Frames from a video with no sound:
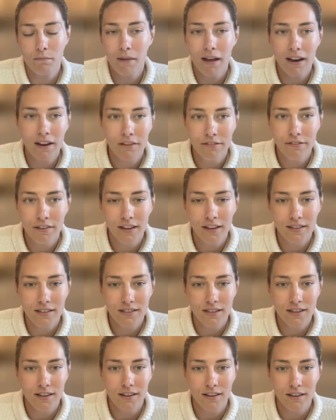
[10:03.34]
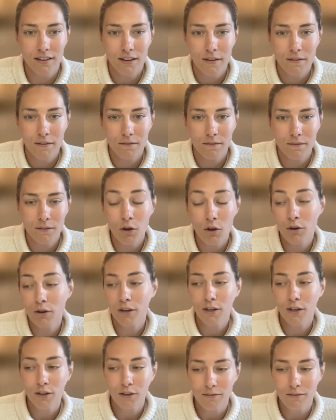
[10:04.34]
benefit to not
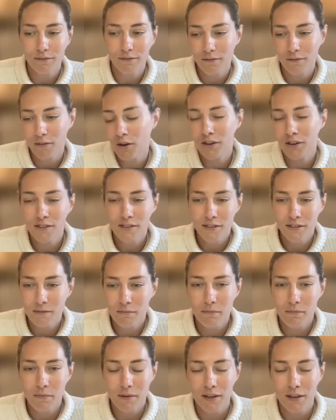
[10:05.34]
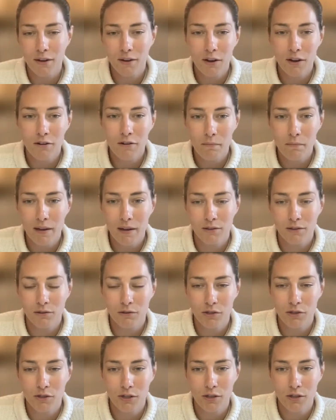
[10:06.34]
only us as current medical
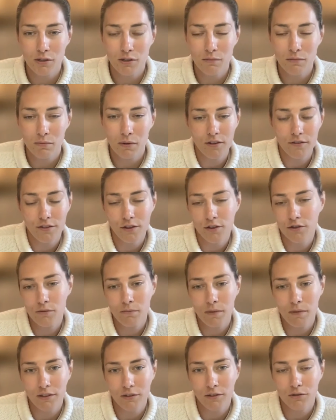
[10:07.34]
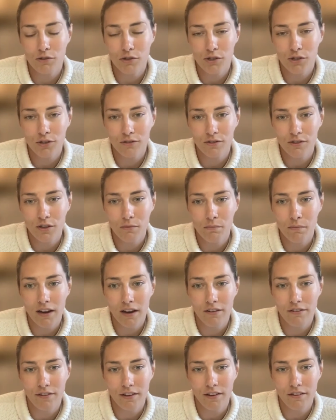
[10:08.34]
students, but future medical students who
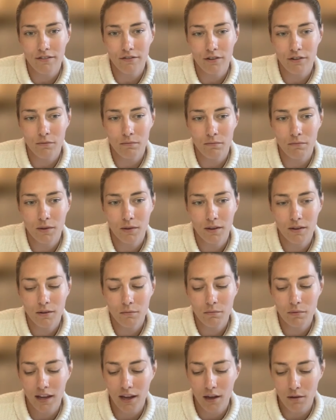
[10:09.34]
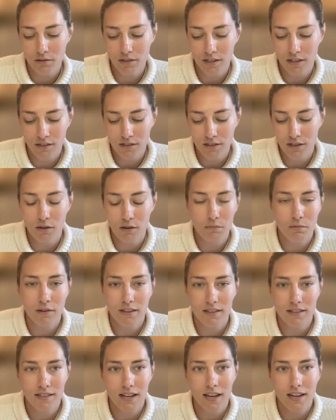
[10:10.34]
benefit from being able to interpret
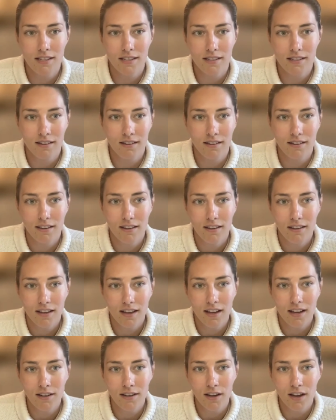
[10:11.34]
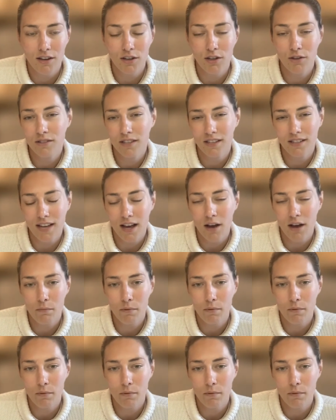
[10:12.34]
this data and use it to help